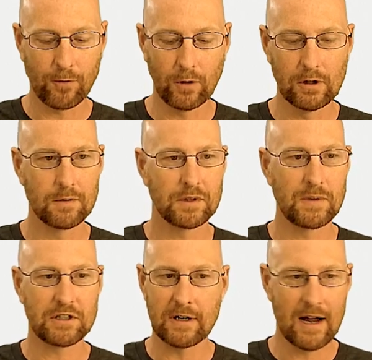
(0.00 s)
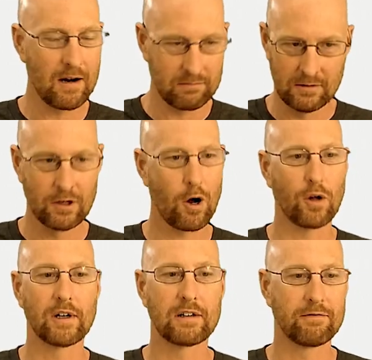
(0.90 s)
a for loop. So we start out
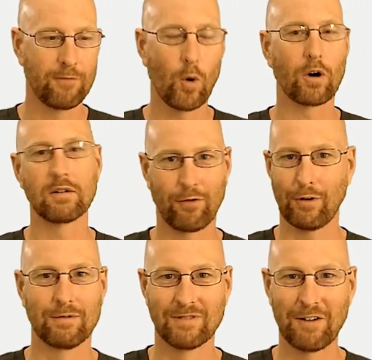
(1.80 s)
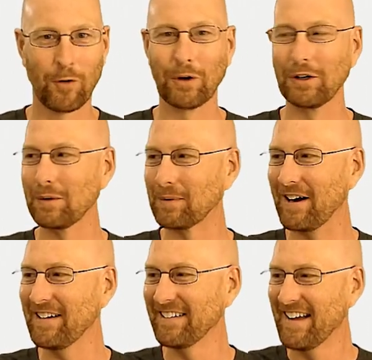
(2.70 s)
calling for, or a for loop,
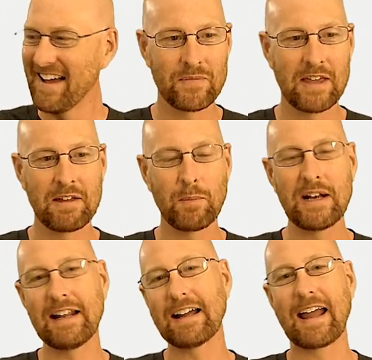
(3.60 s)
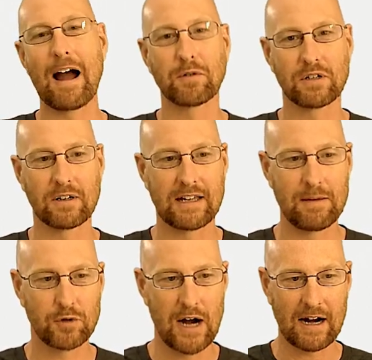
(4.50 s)
right? And then we need a counter to
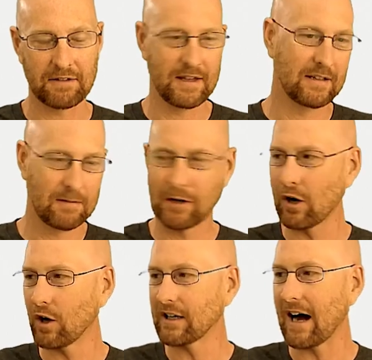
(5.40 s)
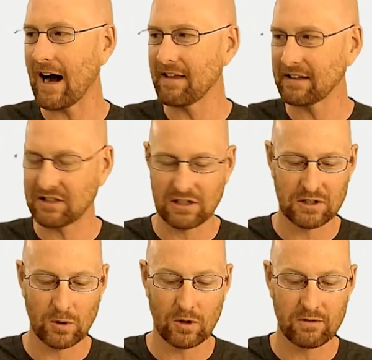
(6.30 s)
keep track of things. I'm gonna call it I, that's
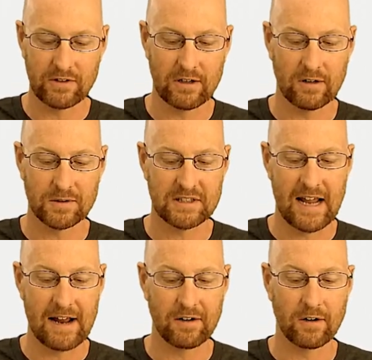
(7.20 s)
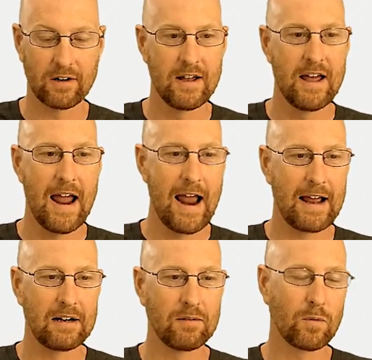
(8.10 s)
just sort of, you know, standard.
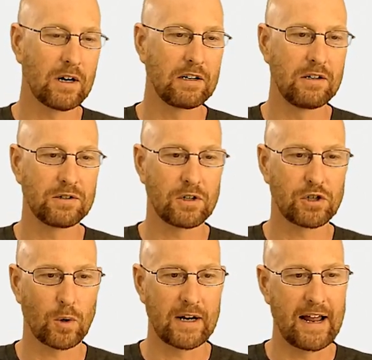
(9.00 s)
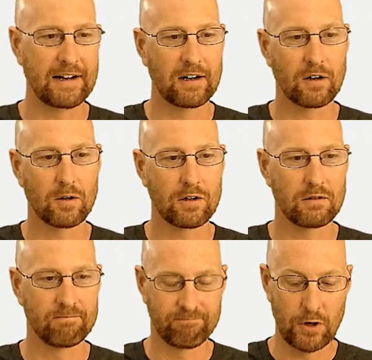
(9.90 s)
And we're gonna use our shorthand here, or
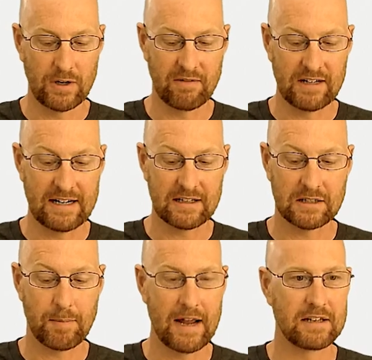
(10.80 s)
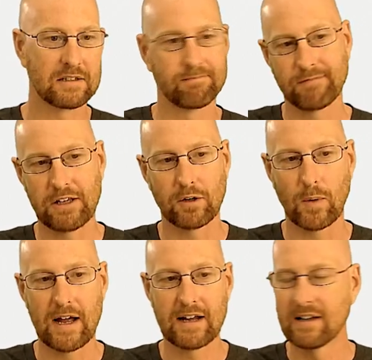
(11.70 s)
you don't even need a space, either
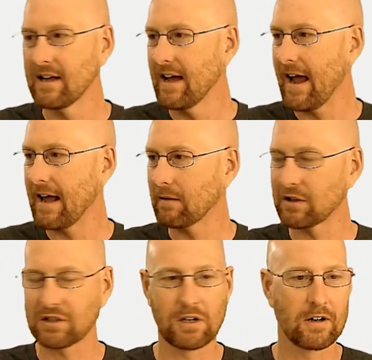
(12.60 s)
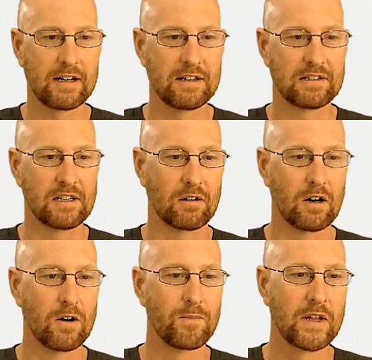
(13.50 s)
way. And I'm gonna start it at
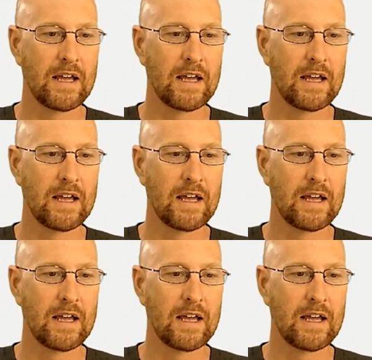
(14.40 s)
0.